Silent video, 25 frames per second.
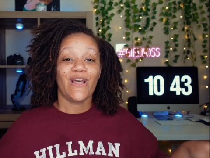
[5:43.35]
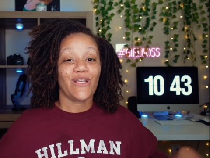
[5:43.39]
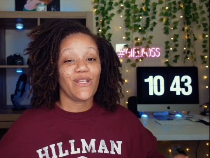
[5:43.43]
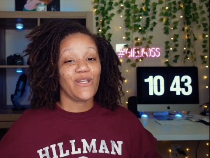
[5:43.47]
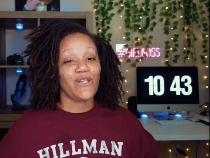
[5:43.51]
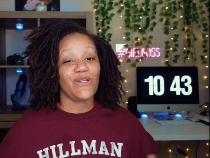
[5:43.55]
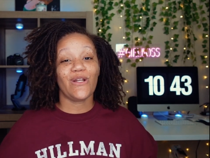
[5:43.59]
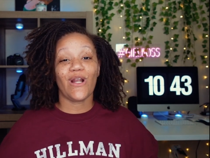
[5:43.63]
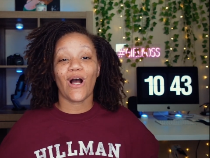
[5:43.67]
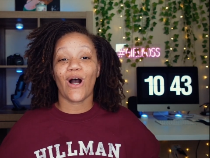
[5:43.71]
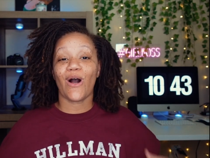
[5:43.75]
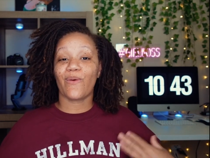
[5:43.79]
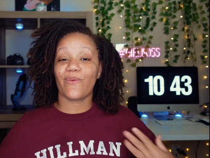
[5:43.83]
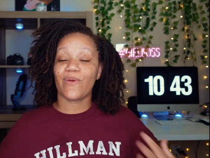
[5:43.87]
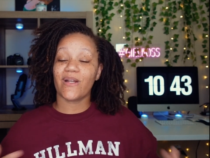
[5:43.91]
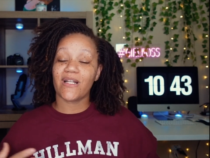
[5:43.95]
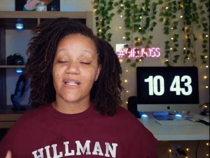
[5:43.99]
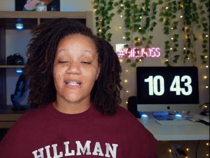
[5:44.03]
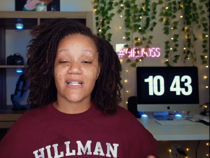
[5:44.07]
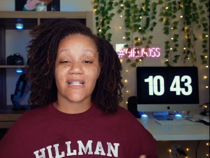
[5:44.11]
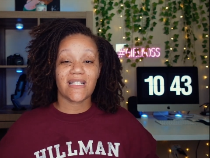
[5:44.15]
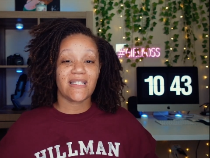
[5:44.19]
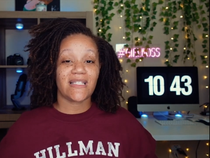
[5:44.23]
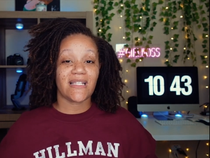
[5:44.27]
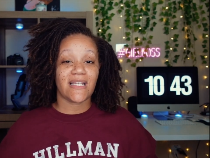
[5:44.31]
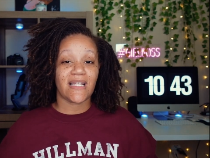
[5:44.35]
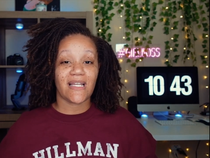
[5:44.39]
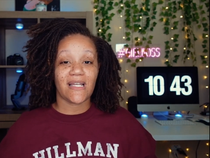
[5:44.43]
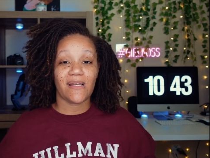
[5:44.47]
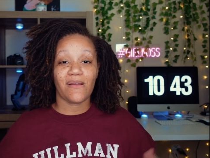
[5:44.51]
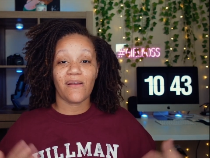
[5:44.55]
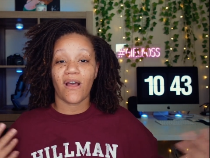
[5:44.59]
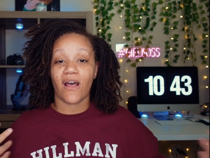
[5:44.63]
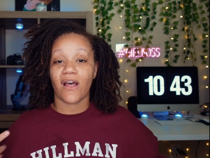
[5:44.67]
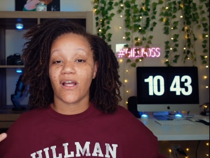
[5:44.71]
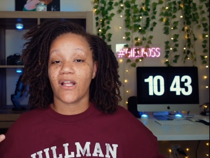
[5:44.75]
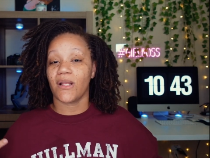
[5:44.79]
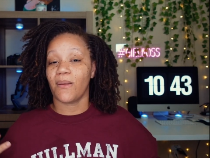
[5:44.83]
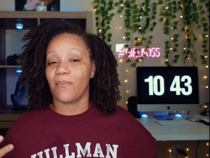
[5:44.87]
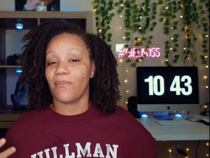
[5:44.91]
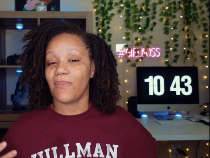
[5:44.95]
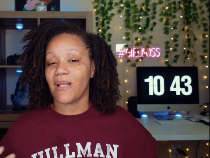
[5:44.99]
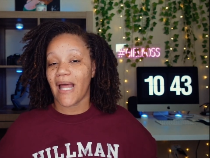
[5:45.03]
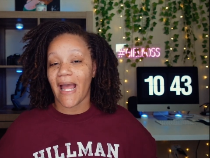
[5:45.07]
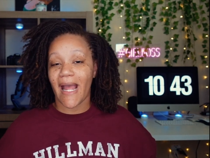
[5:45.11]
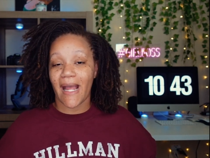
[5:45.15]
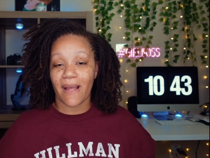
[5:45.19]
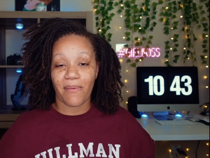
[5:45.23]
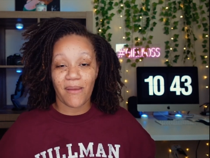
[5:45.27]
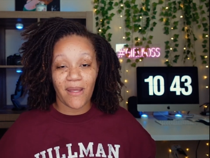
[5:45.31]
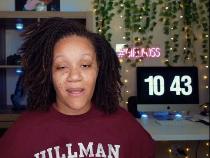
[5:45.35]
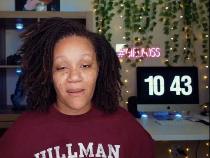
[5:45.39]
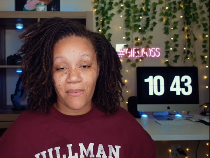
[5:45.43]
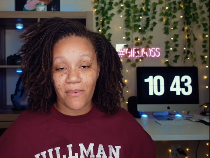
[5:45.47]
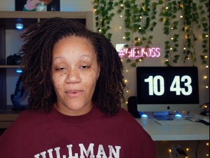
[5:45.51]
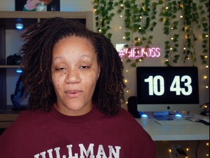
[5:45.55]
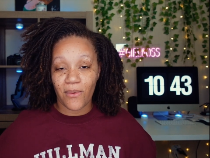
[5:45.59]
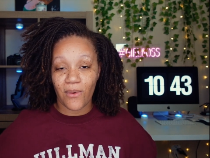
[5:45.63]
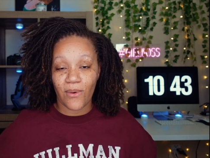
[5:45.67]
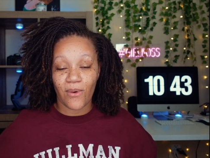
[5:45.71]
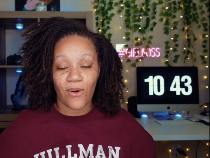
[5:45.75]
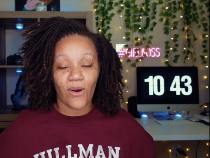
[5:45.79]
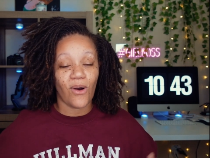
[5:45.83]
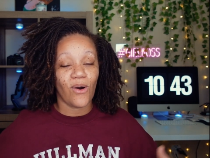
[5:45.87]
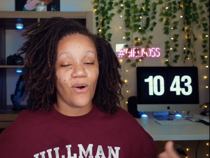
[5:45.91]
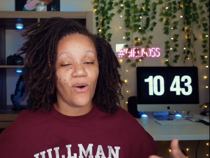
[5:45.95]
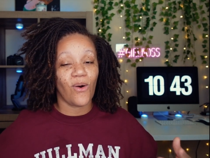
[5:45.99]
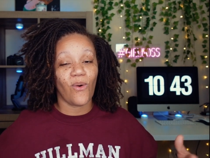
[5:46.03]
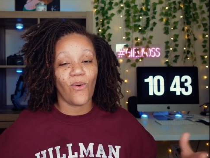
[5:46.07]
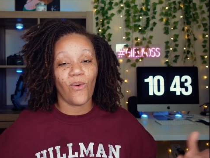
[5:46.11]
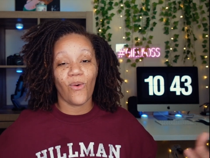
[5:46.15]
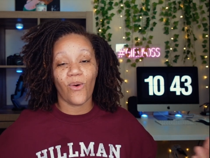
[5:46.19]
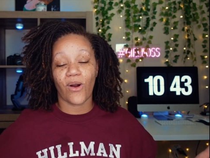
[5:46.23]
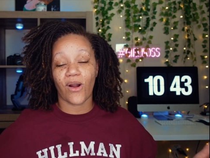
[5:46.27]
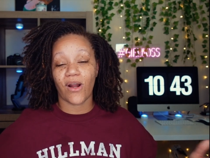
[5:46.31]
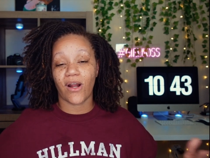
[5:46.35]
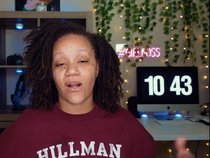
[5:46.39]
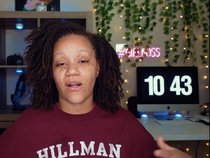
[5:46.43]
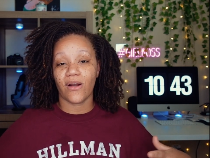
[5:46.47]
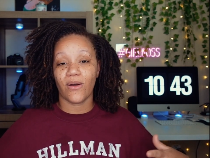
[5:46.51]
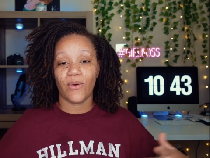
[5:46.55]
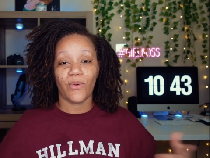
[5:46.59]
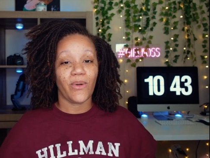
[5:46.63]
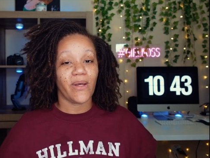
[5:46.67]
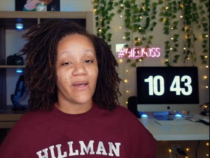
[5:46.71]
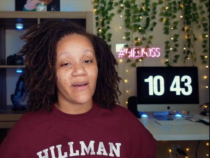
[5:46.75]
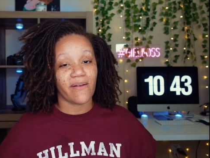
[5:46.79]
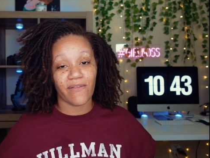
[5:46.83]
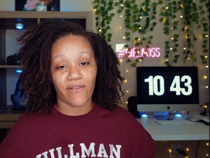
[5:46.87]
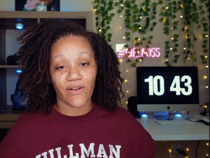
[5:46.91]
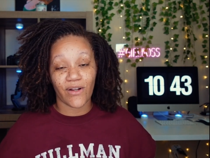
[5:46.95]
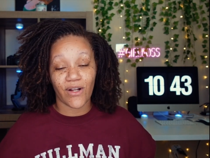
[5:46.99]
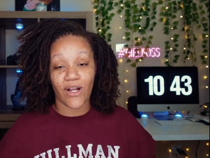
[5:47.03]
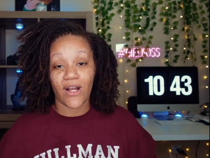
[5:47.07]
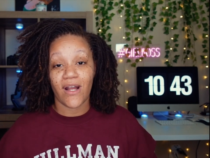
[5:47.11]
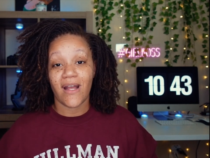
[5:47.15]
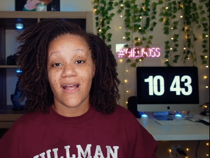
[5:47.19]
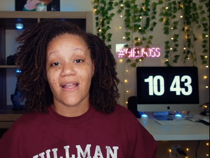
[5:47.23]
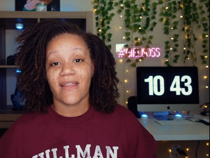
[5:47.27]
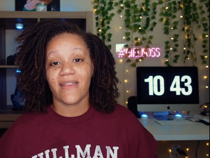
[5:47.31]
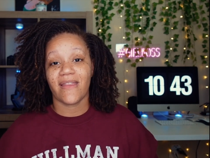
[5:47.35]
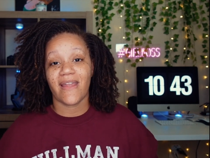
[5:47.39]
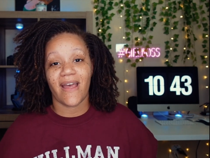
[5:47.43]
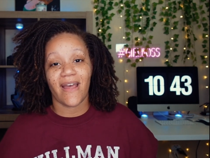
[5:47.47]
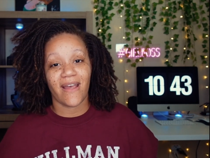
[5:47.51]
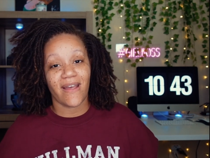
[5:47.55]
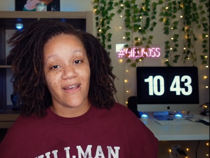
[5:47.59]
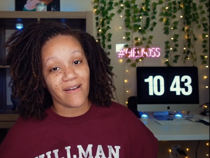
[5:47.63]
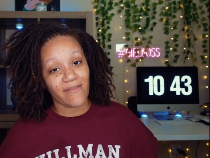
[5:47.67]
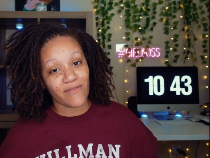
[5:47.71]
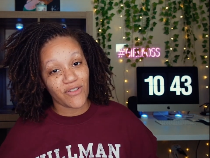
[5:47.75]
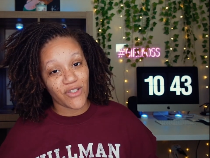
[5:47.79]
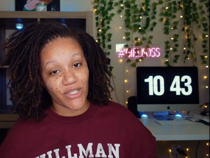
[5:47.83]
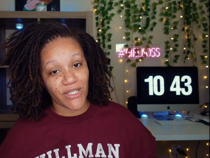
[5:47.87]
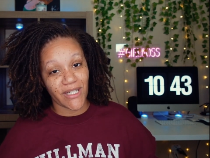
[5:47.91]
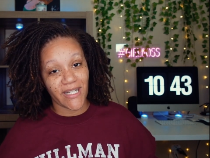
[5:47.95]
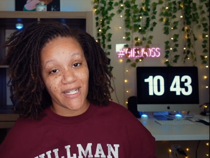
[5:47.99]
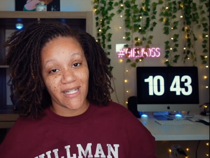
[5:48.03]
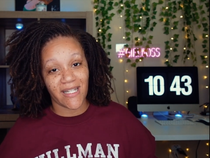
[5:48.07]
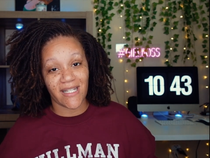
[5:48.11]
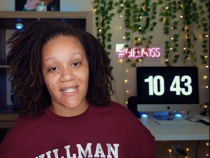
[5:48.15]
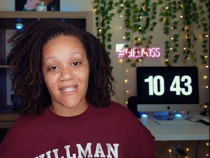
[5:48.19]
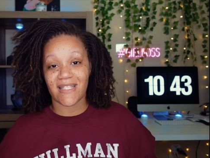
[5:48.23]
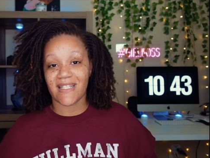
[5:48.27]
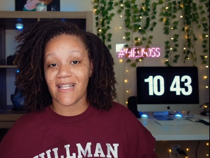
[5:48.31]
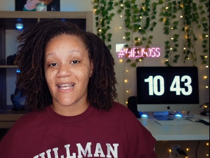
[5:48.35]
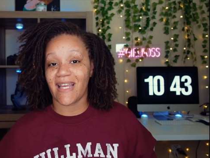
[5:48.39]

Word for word: you don't really see black people or whoever that have dreads,